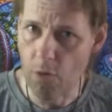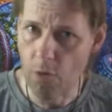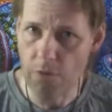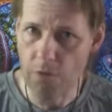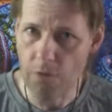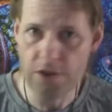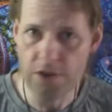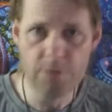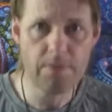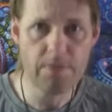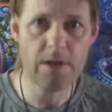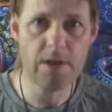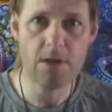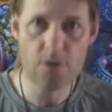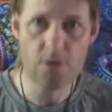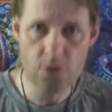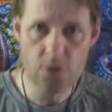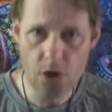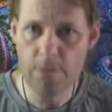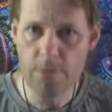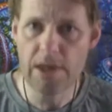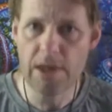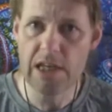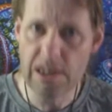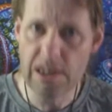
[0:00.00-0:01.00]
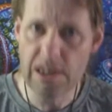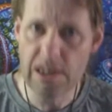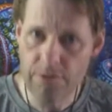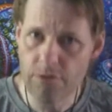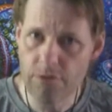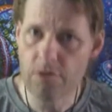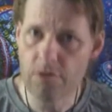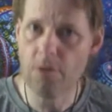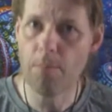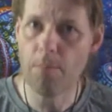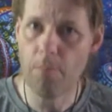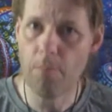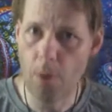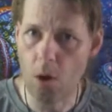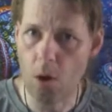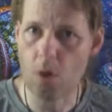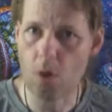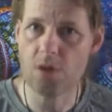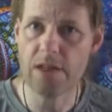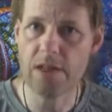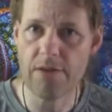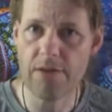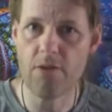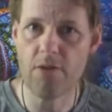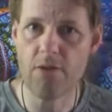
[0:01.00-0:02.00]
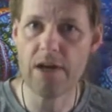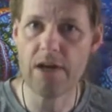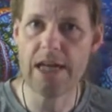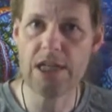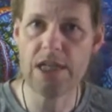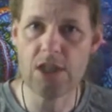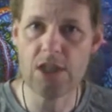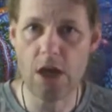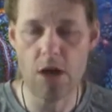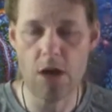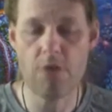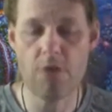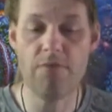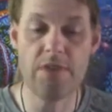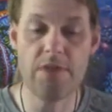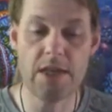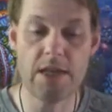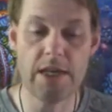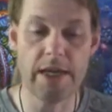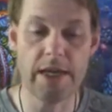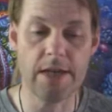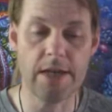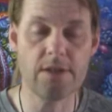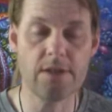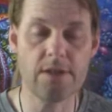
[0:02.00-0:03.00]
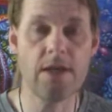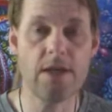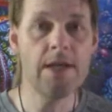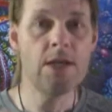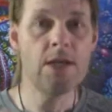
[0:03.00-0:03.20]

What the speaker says: There's been so many different blocks they've released over the years.